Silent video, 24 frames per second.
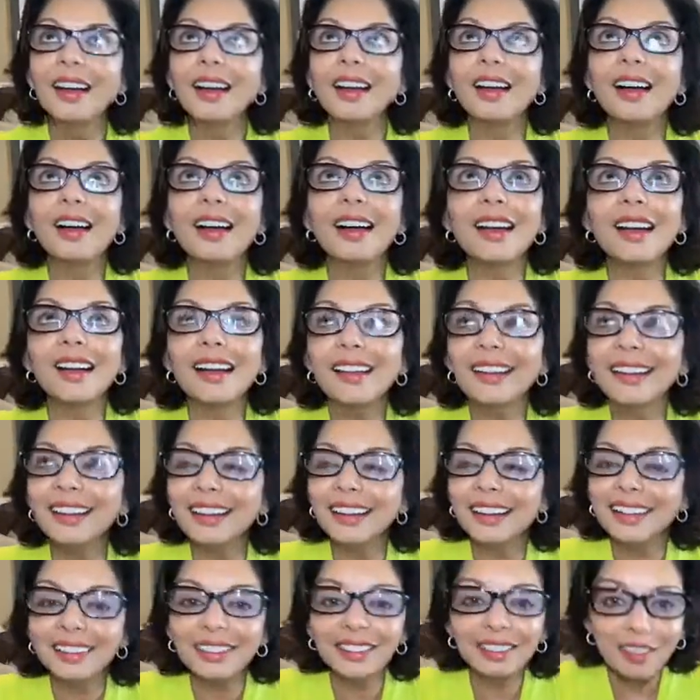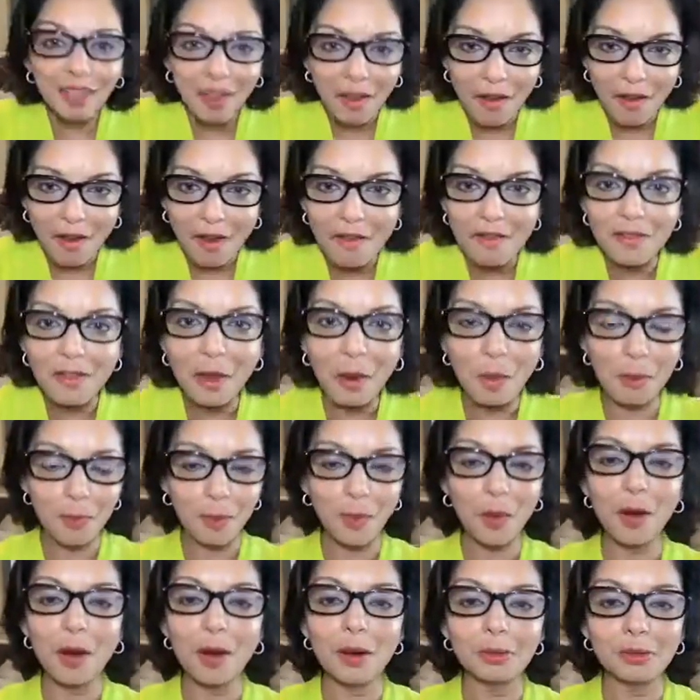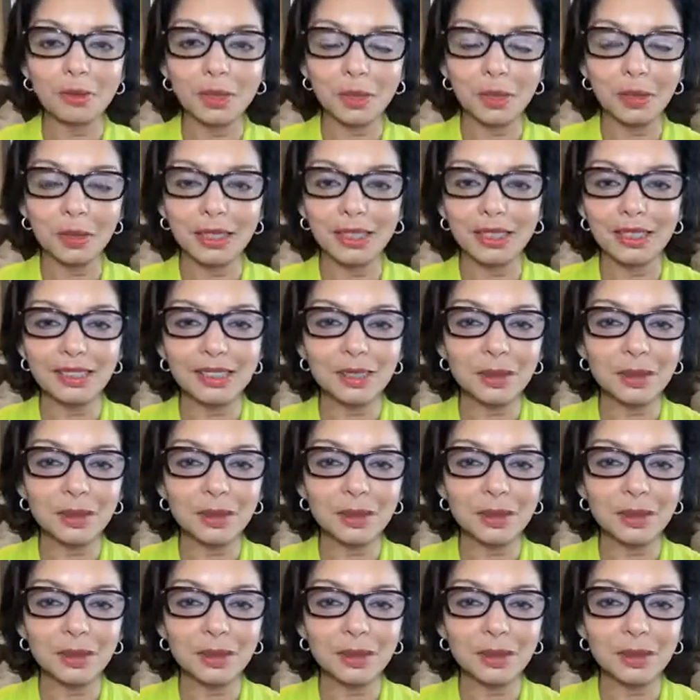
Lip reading: I love palm trees.